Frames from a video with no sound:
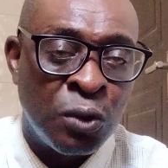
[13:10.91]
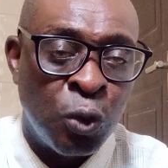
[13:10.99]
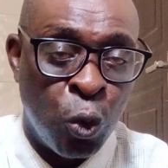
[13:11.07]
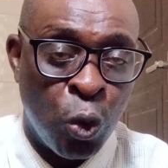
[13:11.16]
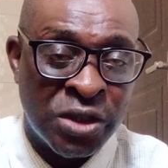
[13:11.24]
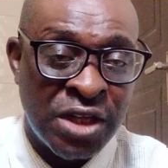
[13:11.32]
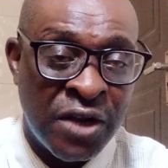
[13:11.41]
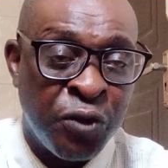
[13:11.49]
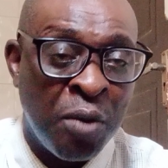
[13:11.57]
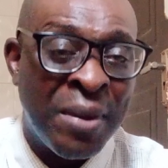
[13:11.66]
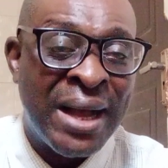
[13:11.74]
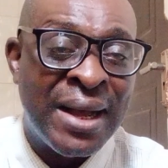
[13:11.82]
who was a
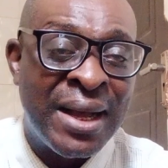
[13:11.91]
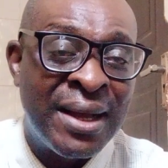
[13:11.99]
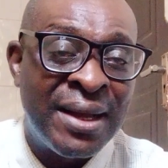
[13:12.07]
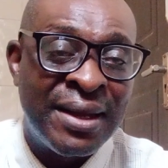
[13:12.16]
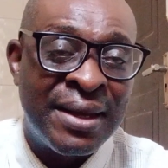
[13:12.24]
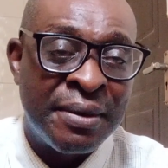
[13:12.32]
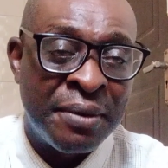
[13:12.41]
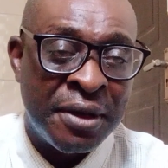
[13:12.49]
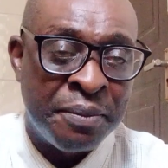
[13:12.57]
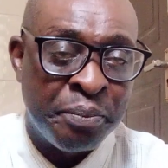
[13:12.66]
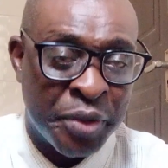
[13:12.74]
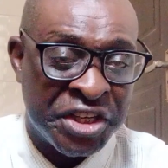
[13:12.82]
former
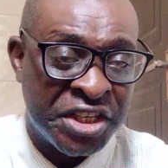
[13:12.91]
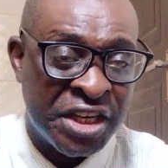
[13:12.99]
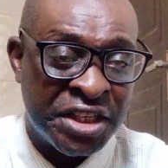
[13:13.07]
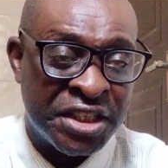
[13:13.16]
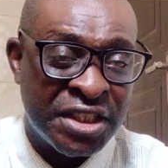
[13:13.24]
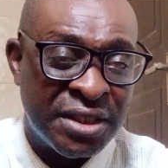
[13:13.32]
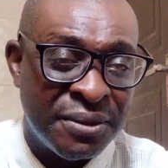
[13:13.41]
president